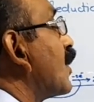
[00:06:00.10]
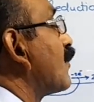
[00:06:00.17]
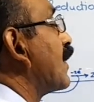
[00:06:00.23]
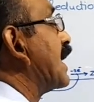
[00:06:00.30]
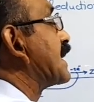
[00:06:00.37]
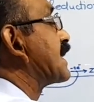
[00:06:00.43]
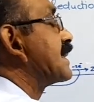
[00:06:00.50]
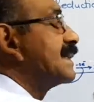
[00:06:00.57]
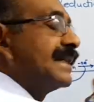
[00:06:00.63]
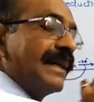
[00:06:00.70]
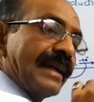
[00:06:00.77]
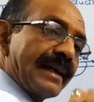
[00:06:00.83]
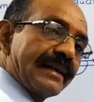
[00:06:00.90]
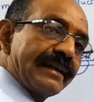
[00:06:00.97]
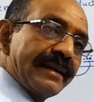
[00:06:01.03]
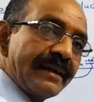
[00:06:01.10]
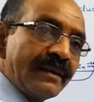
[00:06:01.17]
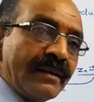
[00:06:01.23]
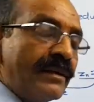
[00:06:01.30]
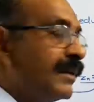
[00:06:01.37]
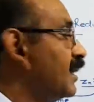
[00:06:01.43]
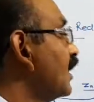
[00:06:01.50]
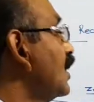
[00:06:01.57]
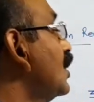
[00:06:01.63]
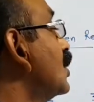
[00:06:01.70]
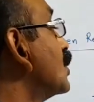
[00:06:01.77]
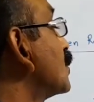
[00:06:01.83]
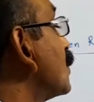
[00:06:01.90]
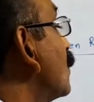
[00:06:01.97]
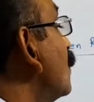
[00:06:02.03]
of HCl are there.
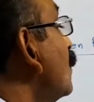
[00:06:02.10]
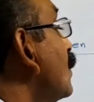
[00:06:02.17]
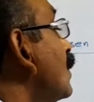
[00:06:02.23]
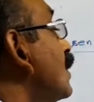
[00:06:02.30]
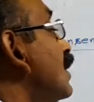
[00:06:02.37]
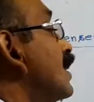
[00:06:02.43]
So